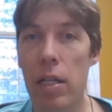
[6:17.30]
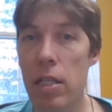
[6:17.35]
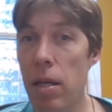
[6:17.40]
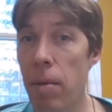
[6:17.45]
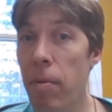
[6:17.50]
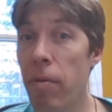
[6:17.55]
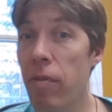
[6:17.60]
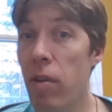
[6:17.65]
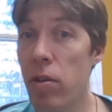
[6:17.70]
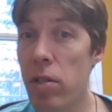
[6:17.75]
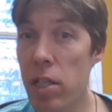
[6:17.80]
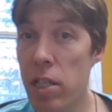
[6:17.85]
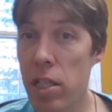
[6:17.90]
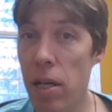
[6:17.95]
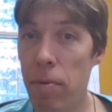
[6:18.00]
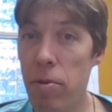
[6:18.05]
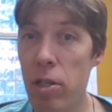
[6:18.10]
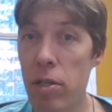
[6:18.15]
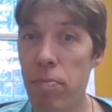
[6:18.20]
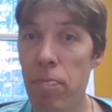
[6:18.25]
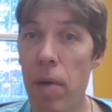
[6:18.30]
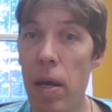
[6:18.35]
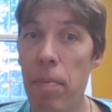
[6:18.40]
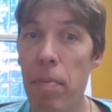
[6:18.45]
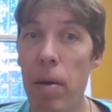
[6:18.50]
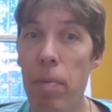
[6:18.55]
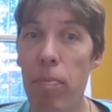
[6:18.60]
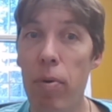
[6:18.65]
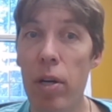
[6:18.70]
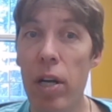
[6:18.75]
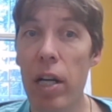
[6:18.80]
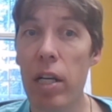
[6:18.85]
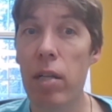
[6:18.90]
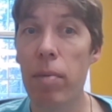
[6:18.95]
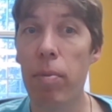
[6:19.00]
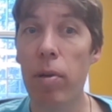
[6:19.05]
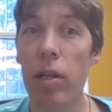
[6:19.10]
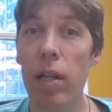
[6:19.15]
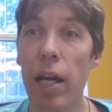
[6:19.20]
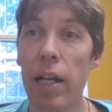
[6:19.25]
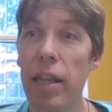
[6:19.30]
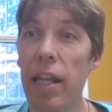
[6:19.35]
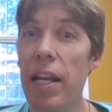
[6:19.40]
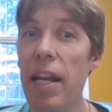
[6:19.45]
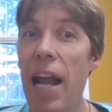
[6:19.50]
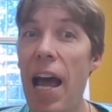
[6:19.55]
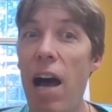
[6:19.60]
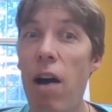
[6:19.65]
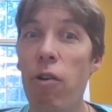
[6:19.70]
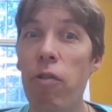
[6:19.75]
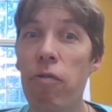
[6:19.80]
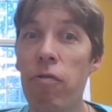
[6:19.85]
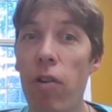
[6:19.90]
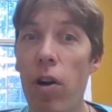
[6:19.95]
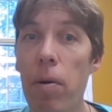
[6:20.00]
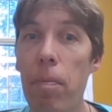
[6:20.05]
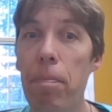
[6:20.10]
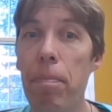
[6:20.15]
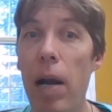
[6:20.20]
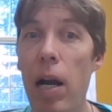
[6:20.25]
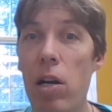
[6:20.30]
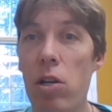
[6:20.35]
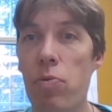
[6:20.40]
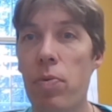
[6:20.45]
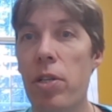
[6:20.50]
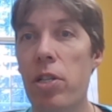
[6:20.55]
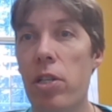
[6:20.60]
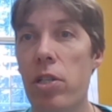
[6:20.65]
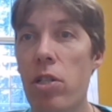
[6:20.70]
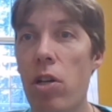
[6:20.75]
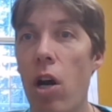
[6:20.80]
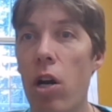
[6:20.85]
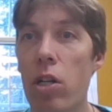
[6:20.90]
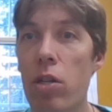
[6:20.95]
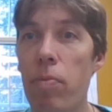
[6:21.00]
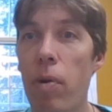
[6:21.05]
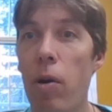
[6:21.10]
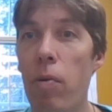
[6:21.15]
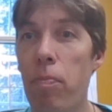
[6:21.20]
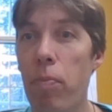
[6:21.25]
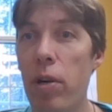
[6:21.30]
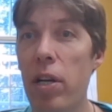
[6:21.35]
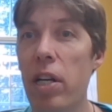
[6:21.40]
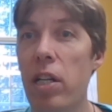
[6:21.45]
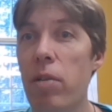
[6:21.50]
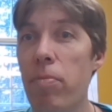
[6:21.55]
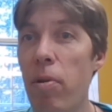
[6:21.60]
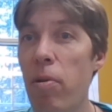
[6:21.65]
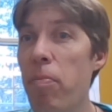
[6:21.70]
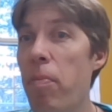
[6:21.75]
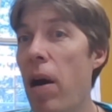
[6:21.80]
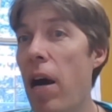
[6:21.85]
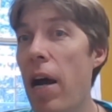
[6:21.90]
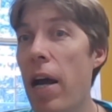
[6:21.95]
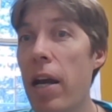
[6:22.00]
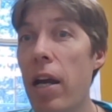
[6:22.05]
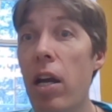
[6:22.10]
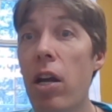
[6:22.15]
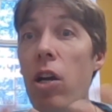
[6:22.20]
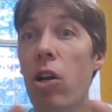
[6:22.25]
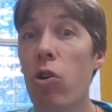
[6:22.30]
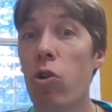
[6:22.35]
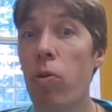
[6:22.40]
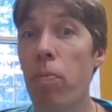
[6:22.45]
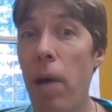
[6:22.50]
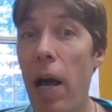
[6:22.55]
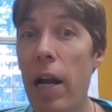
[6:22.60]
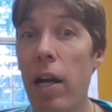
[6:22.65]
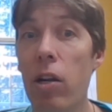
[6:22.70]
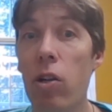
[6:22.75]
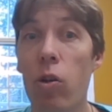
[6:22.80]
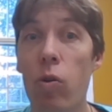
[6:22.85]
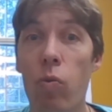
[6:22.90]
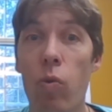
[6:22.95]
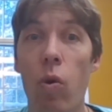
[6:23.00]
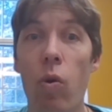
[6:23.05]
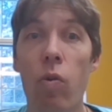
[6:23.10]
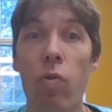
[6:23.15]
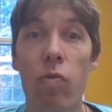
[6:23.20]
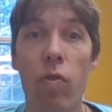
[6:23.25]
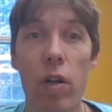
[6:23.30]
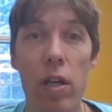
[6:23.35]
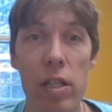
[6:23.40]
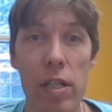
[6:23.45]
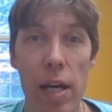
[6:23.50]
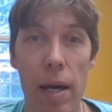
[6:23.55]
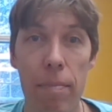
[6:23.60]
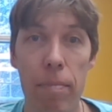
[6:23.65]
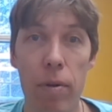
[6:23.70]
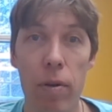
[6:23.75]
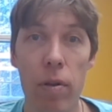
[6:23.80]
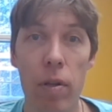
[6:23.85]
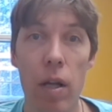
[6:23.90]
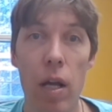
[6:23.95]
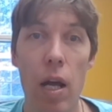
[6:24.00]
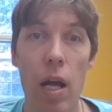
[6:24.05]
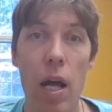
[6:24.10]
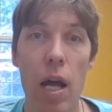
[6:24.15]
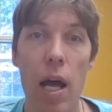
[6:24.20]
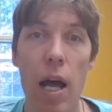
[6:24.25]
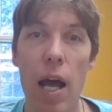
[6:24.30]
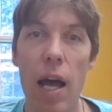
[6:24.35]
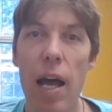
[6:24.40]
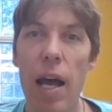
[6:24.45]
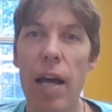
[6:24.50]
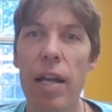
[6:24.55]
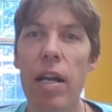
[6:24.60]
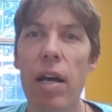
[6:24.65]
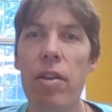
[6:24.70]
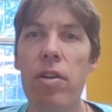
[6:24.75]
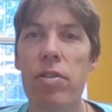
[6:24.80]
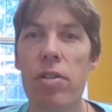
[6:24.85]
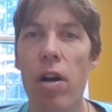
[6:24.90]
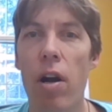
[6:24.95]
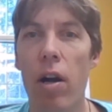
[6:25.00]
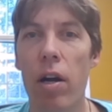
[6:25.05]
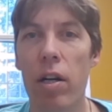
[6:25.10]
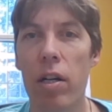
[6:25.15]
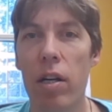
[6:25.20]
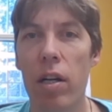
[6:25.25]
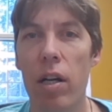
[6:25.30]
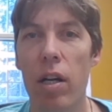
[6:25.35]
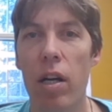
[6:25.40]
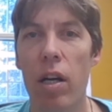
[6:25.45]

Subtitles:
Some of those exceptions may be predictable, like the noun verb pairs we just talked about, predictable by grammatical role, for example, and others aren't.